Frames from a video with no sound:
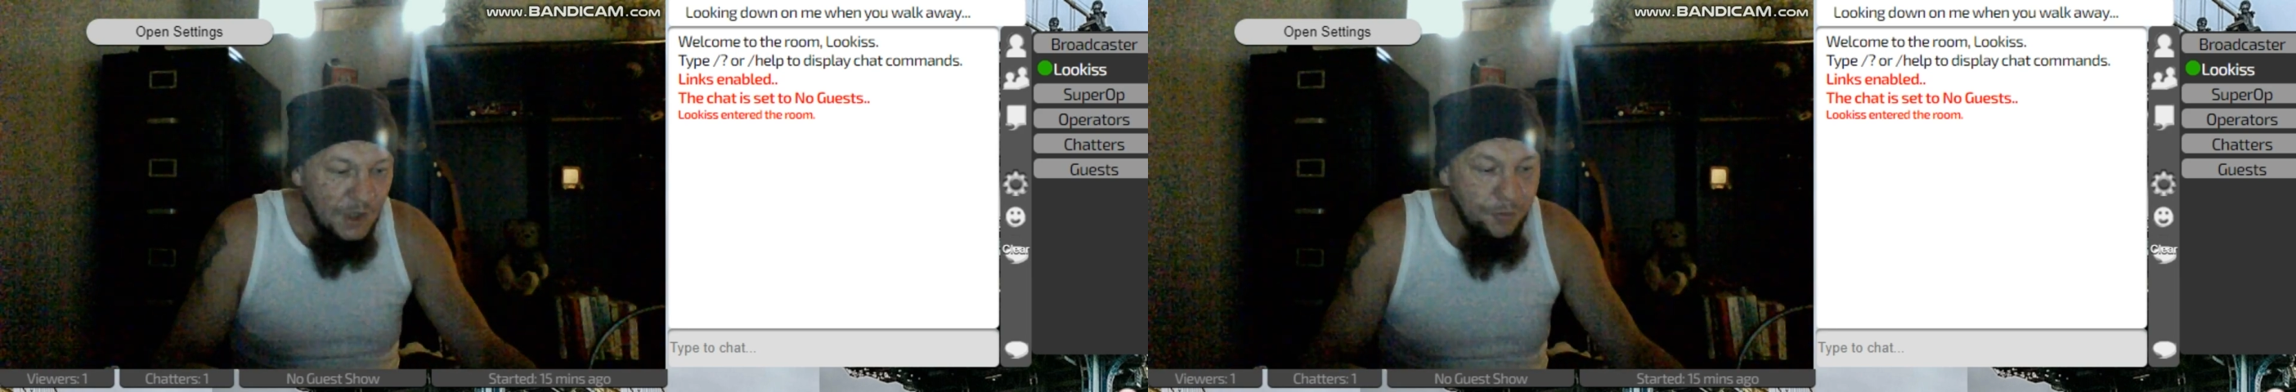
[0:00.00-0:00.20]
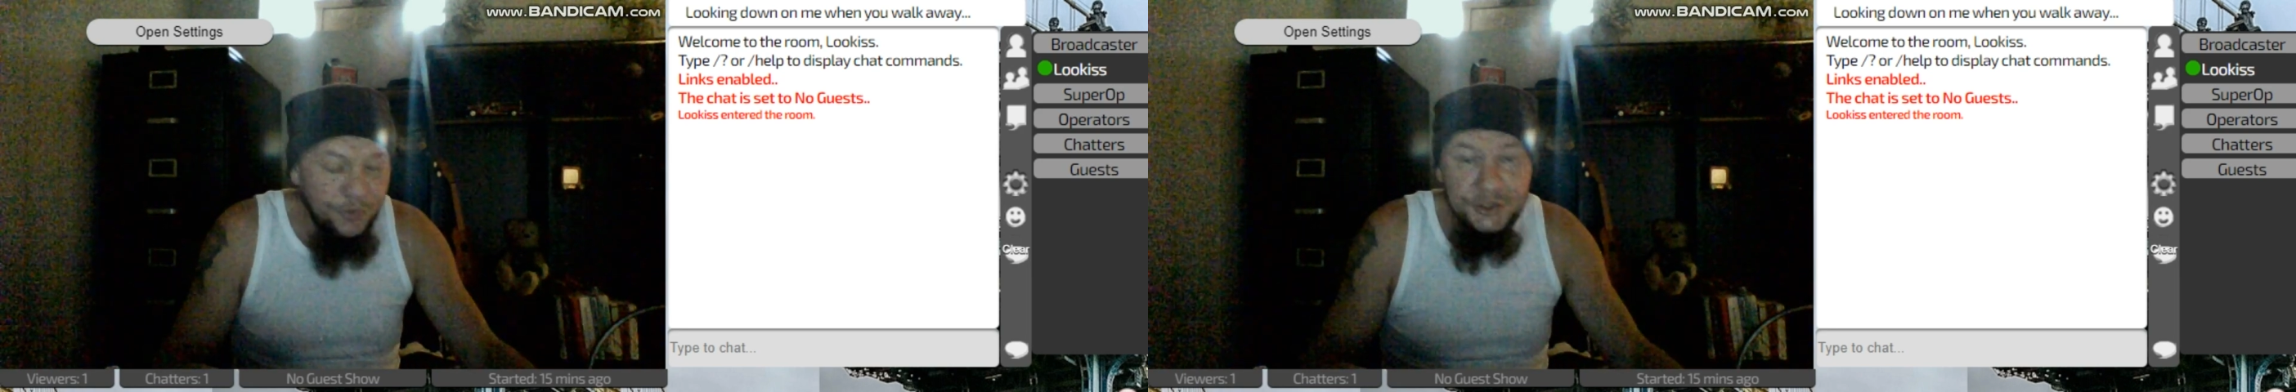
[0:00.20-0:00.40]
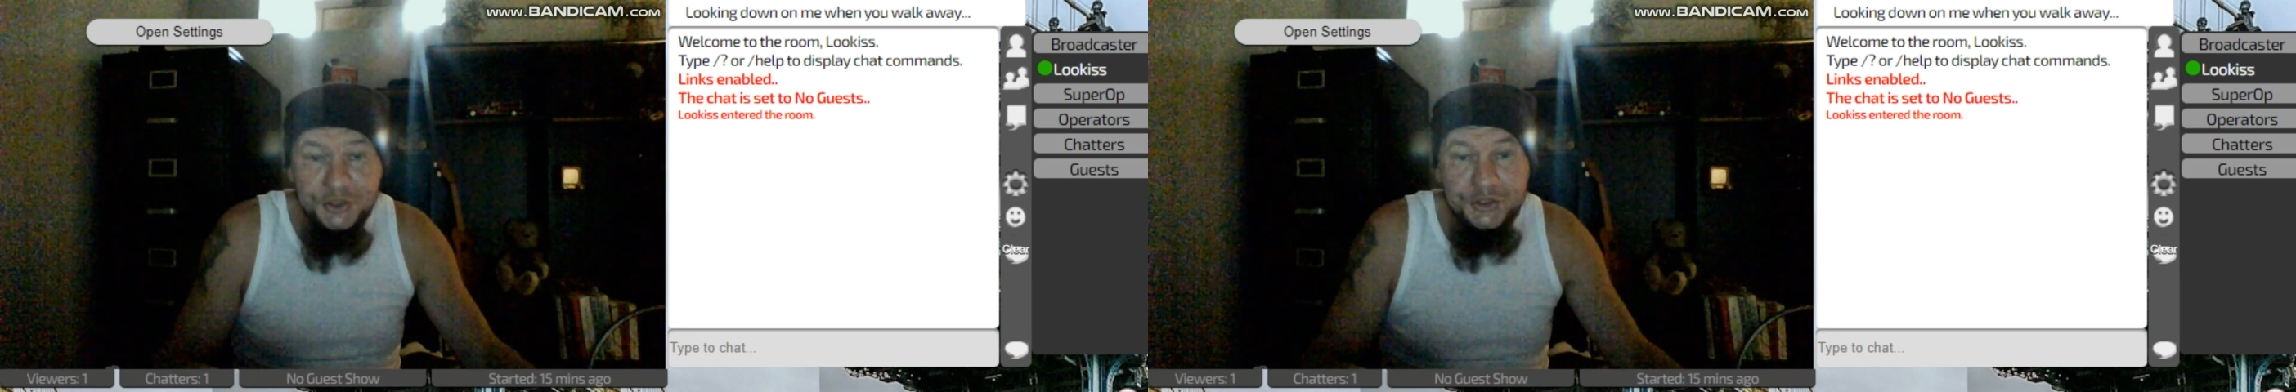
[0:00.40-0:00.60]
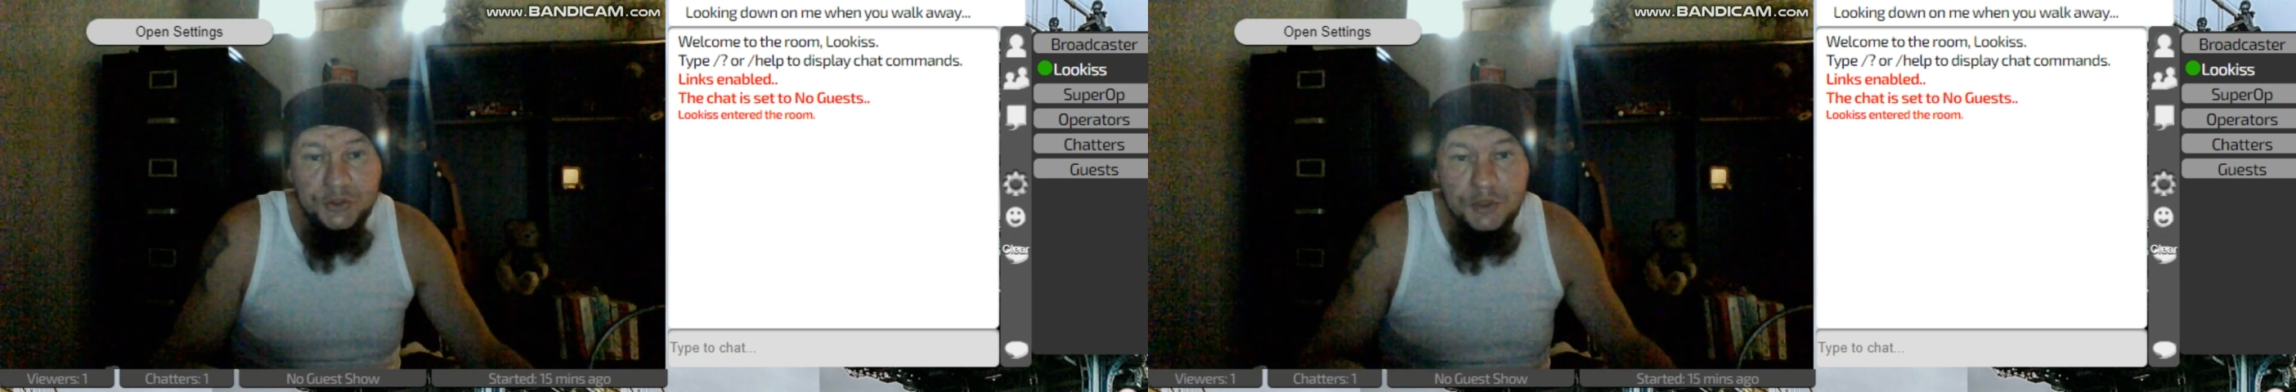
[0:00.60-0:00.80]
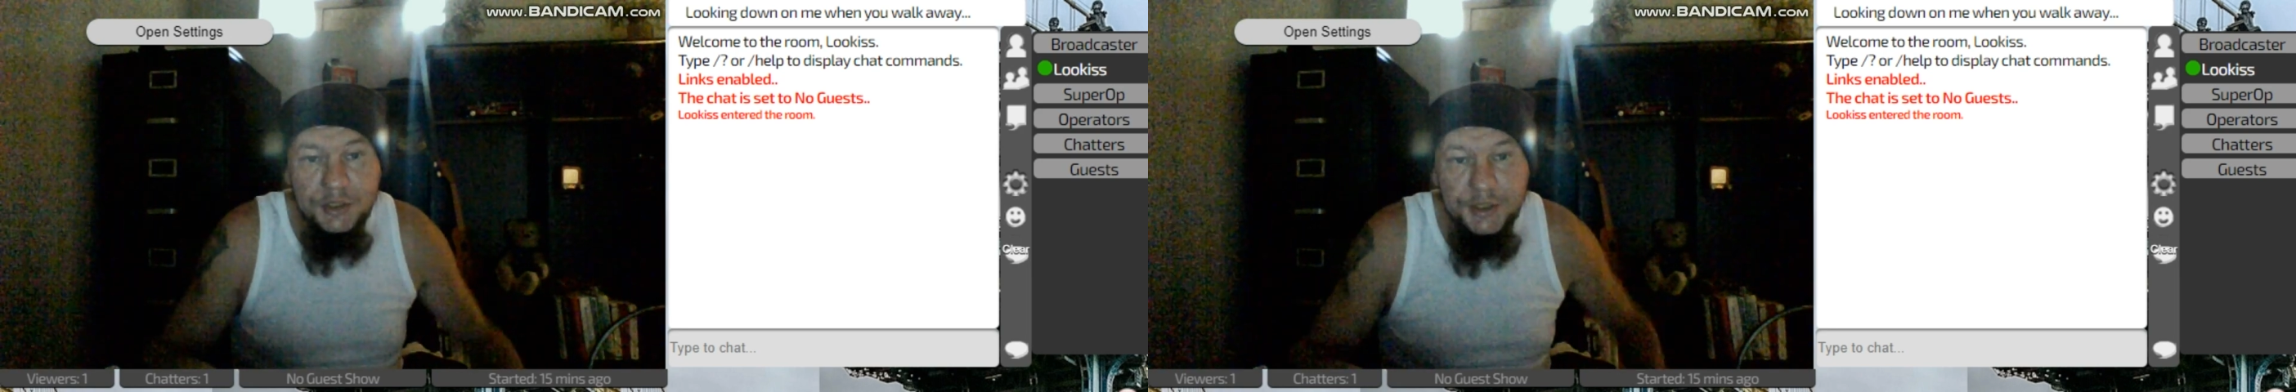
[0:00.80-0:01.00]
I'm pretty
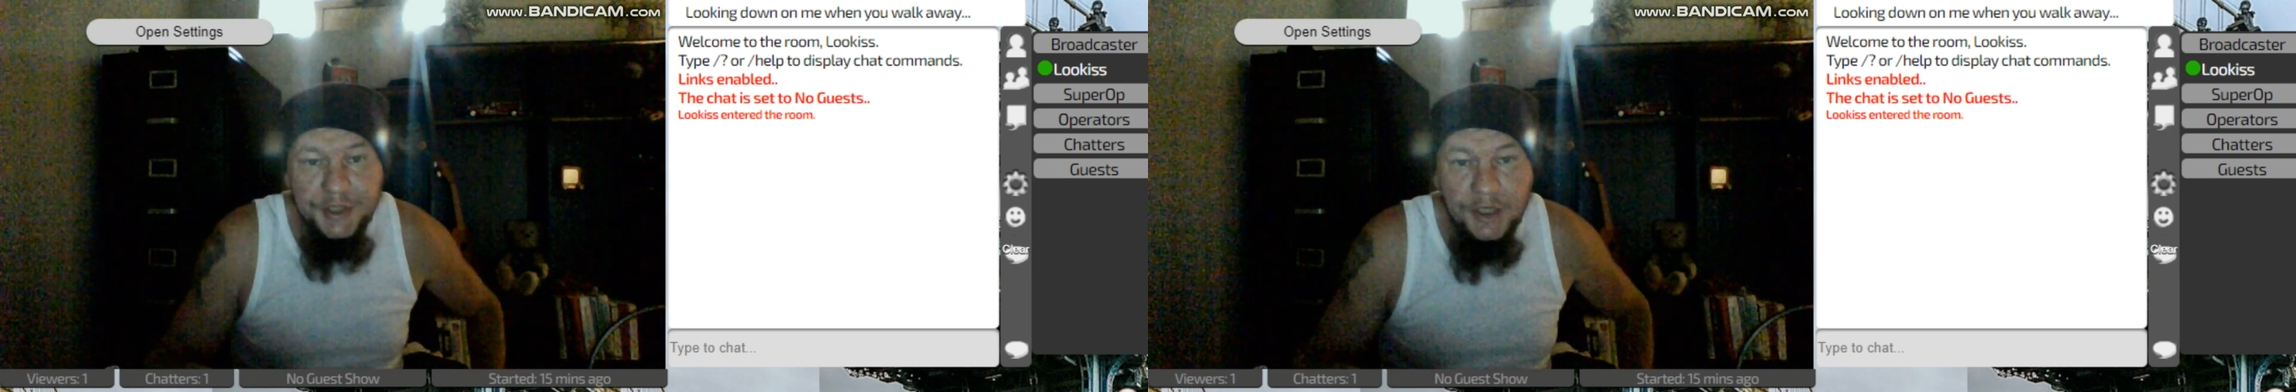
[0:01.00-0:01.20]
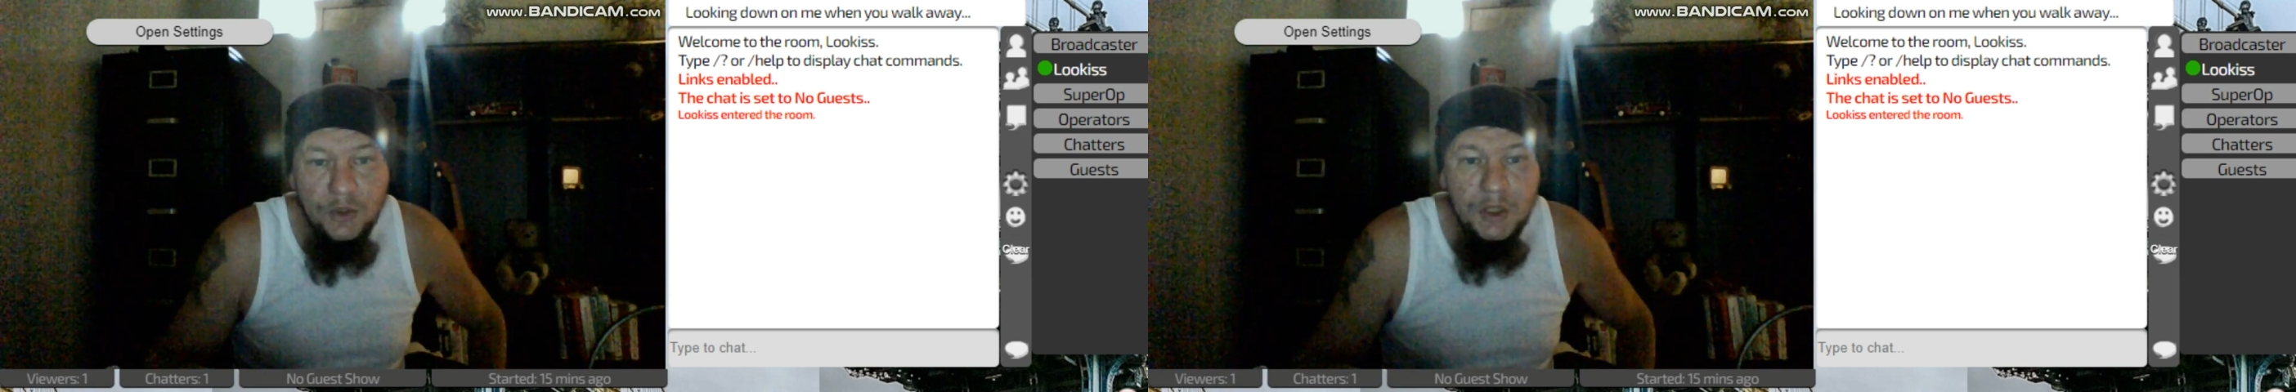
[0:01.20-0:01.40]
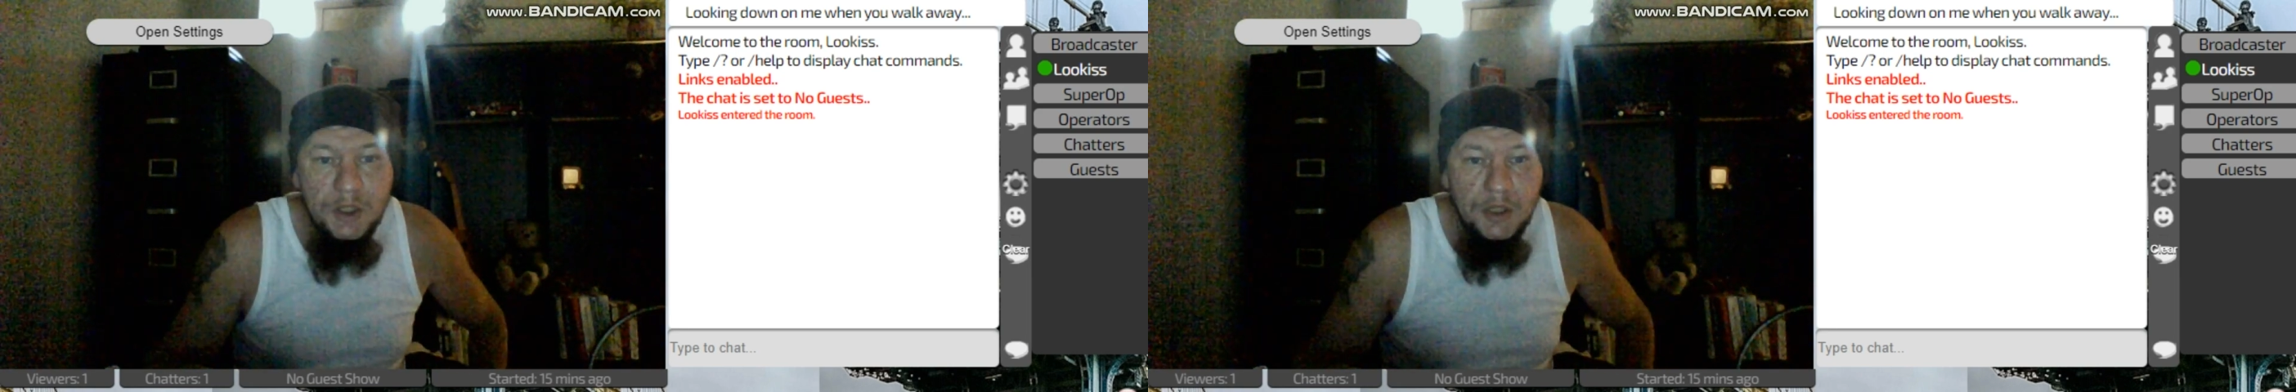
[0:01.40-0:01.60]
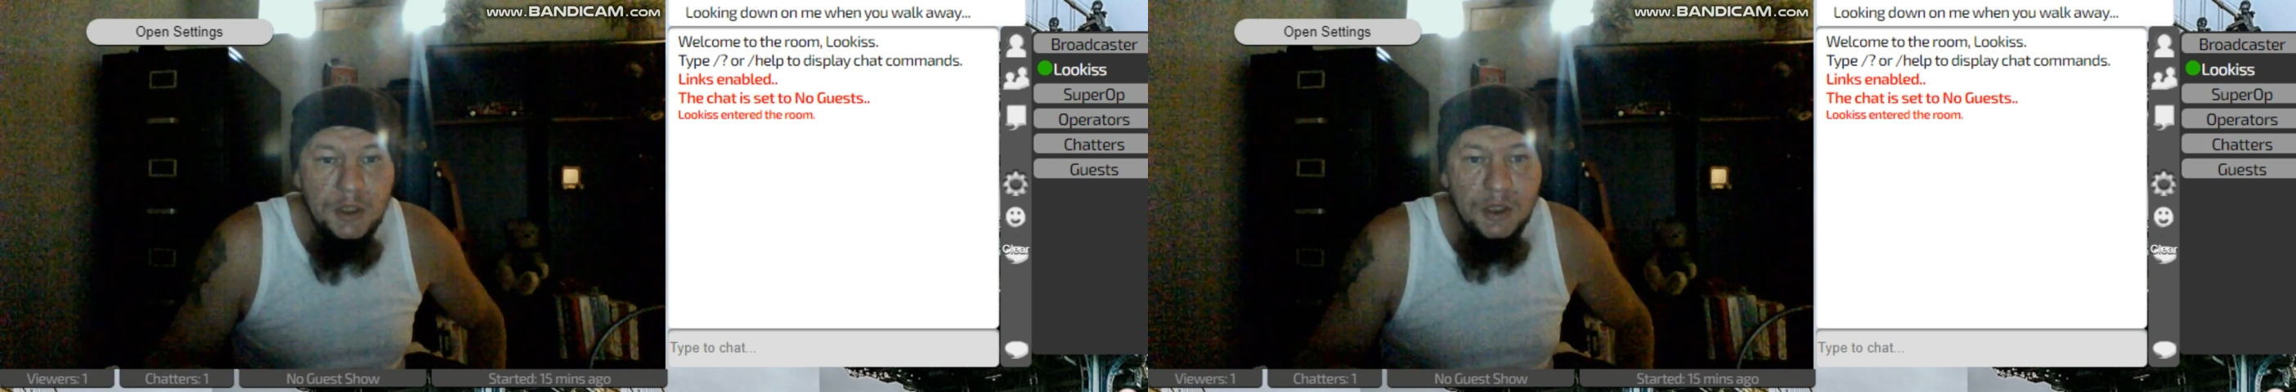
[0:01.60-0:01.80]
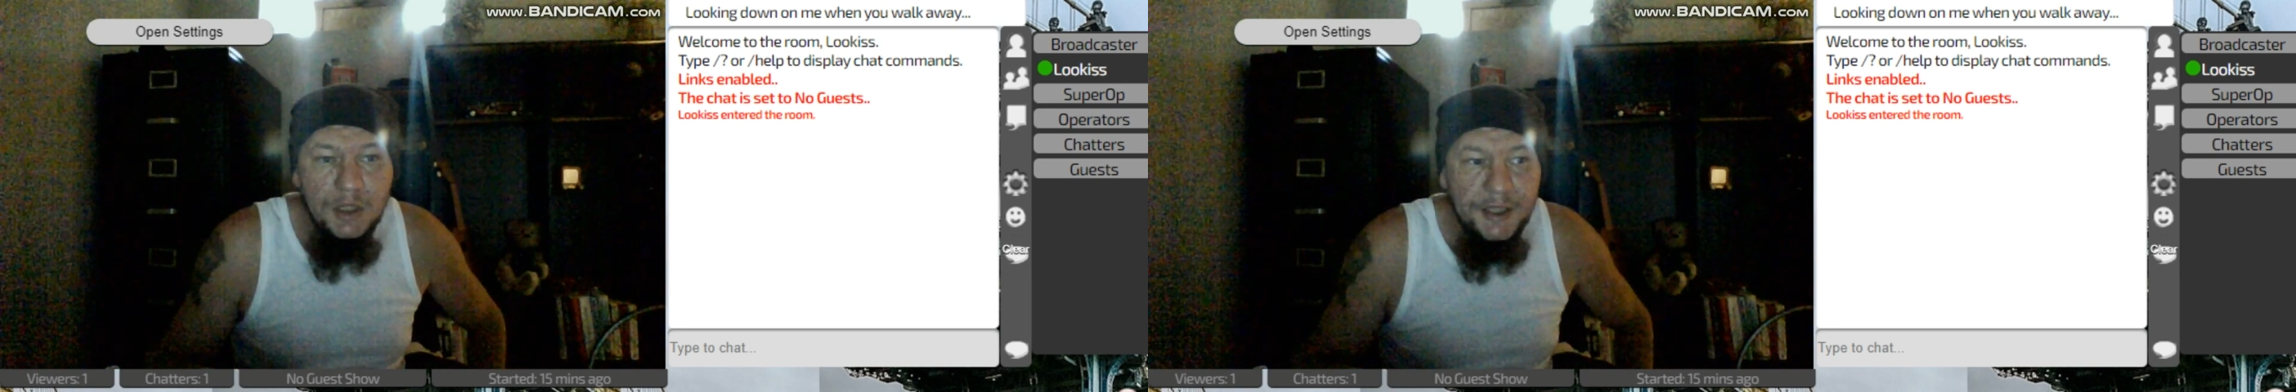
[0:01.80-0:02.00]
sure,
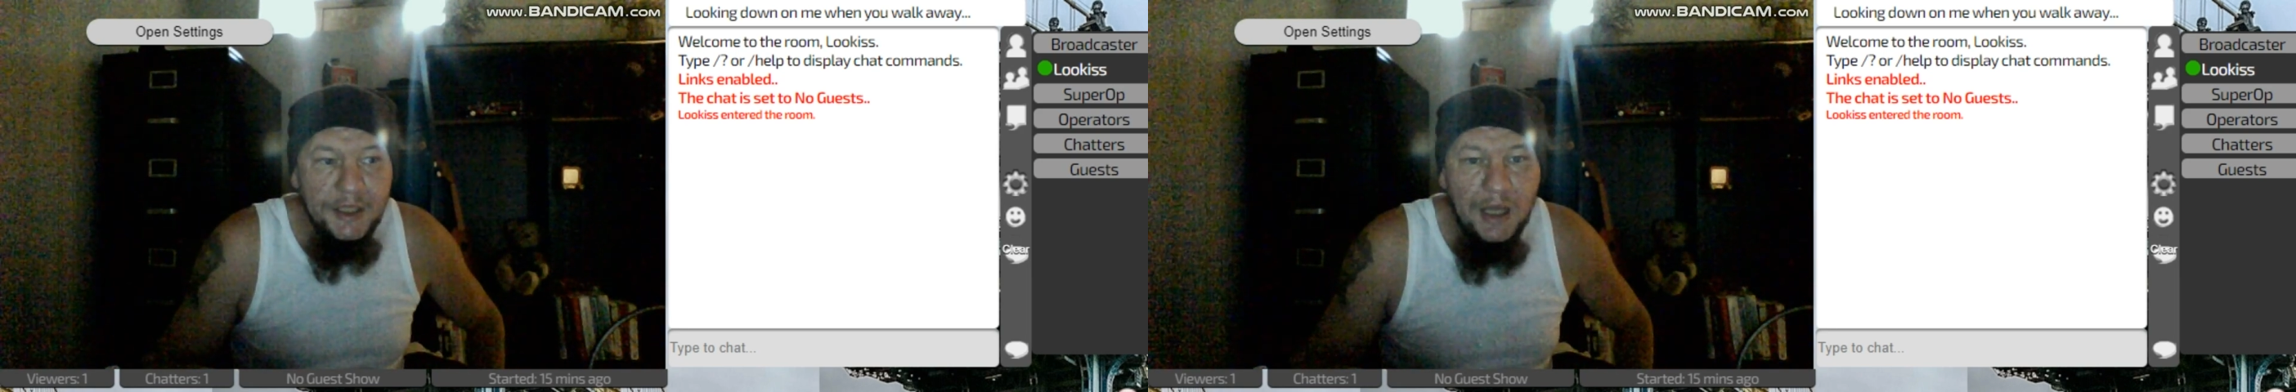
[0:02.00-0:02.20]
like